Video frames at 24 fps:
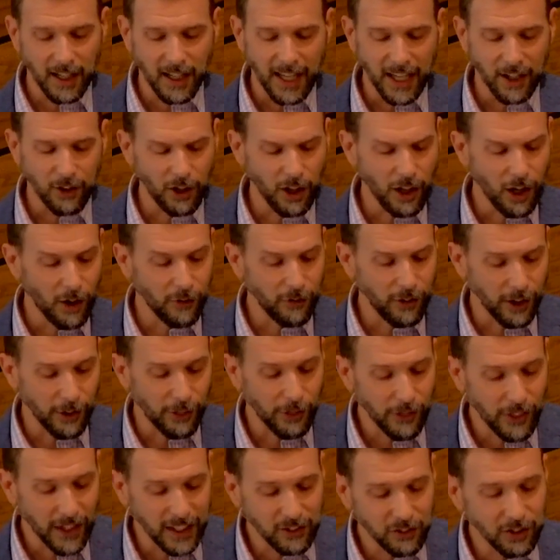and of
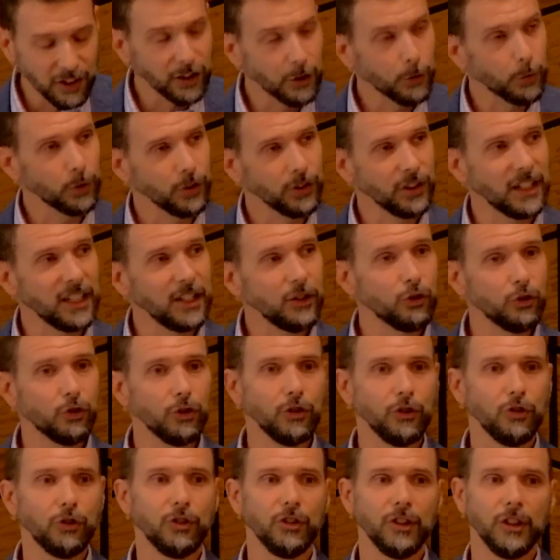authentic
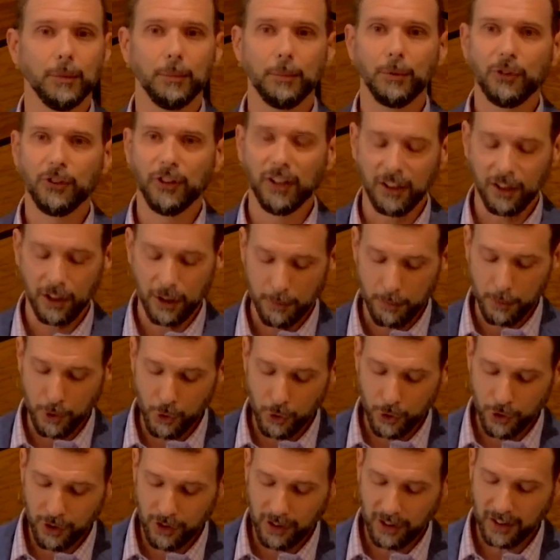relationships and
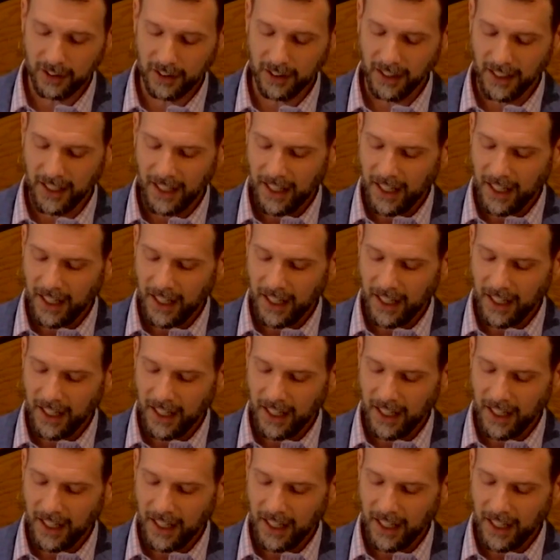community